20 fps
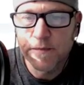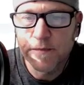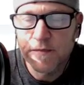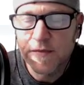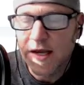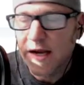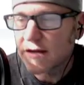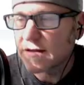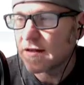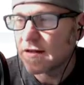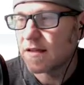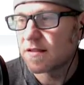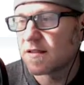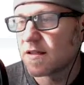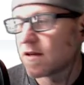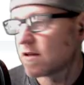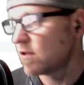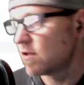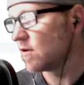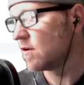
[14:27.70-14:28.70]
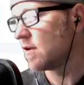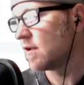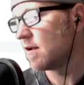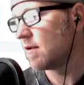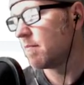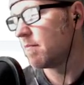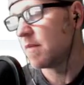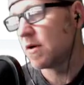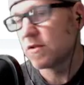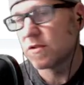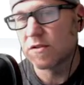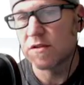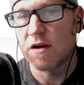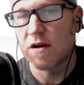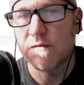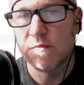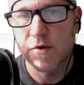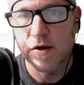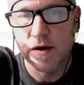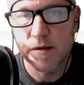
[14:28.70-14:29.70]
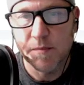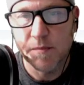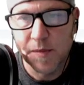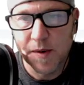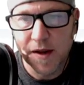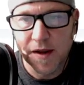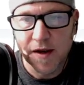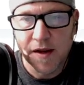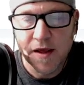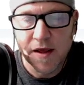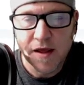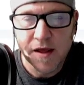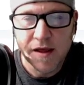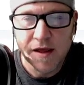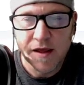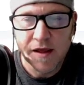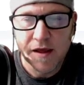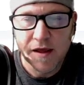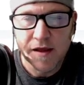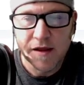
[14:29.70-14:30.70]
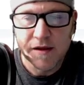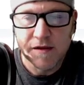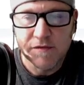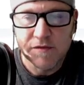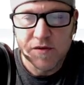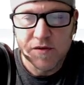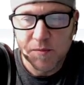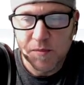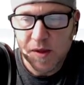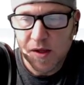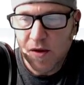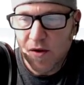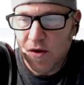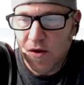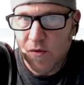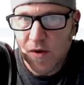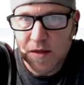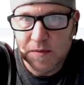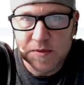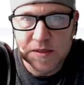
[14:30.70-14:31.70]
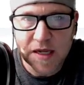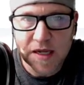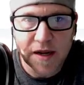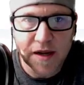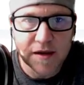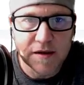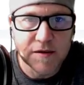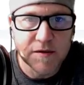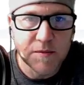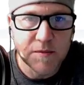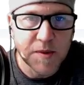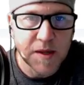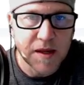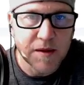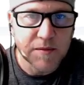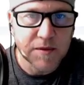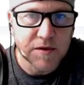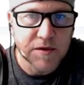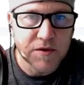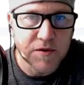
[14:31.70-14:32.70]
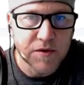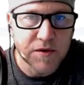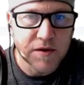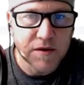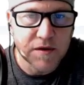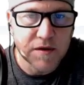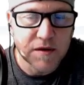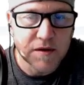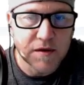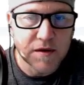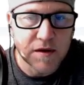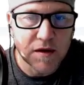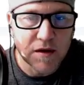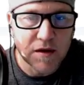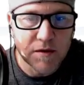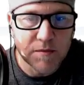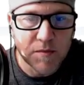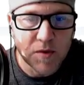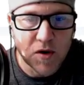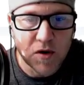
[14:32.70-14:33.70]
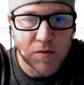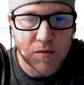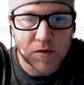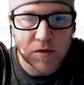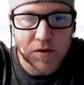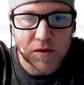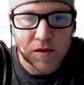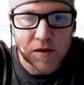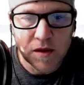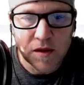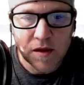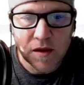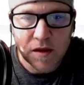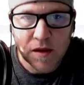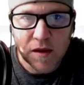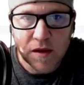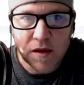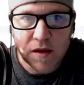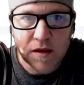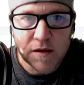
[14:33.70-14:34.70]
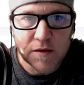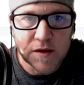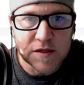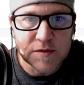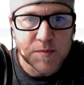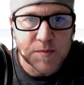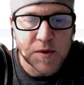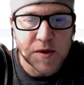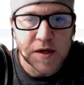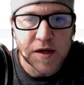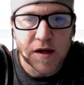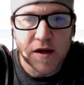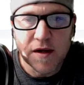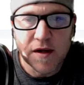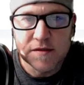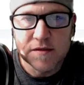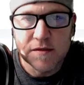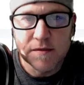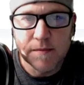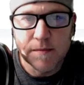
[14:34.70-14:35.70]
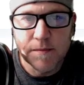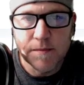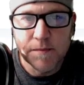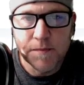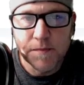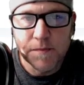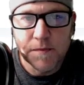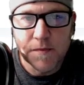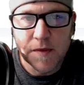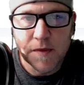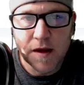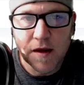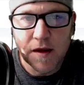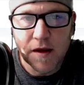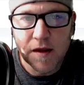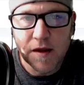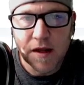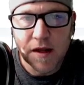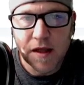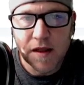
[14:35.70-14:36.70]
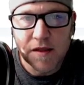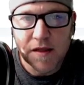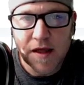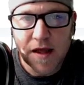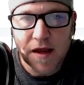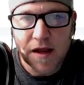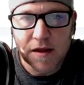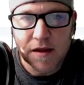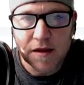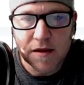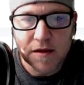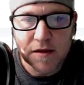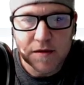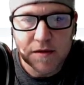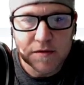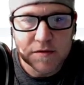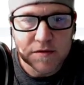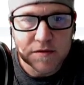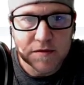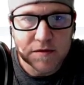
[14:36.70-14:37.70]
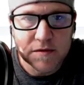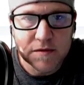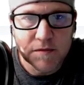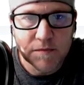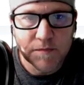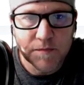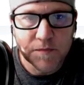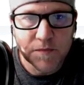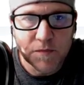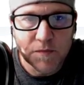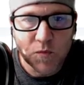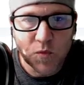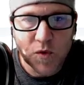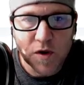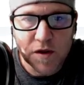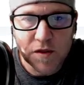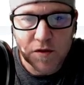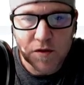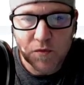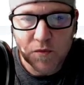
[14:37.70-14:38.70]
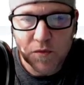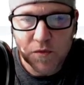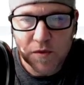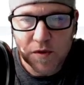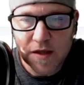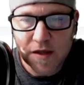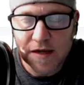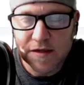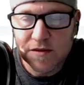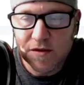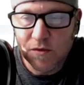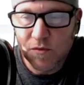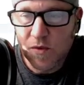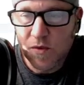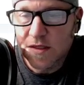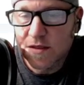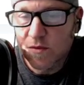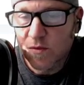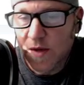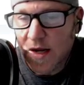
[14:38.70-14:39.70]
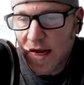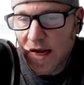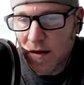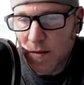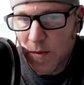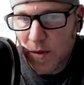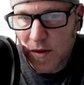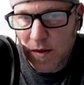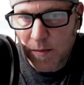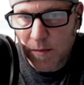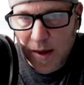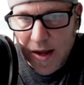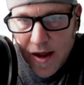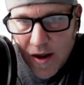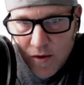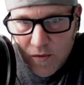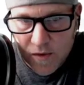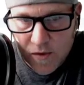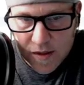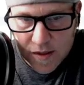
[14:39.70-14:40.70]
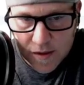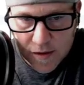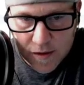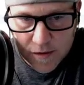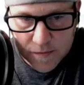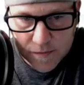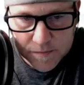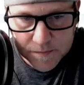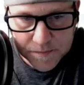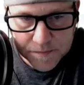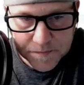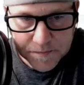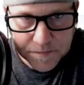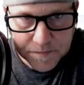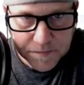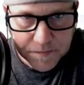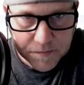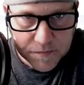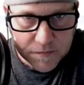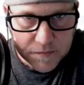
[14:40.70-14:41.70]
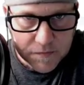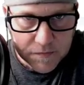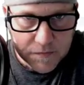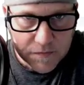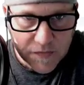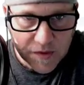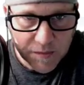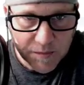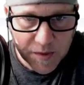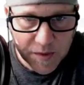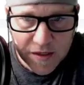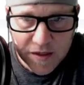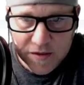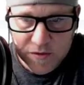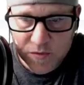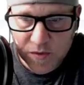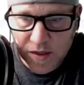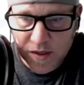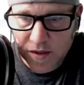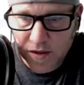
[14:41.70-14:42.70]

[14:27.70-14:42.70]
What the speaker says: it's included in most software, but to be on a website and to be able to do it on mobile is pretty awesome. And that is that's the reason we had to put the power in here, because we are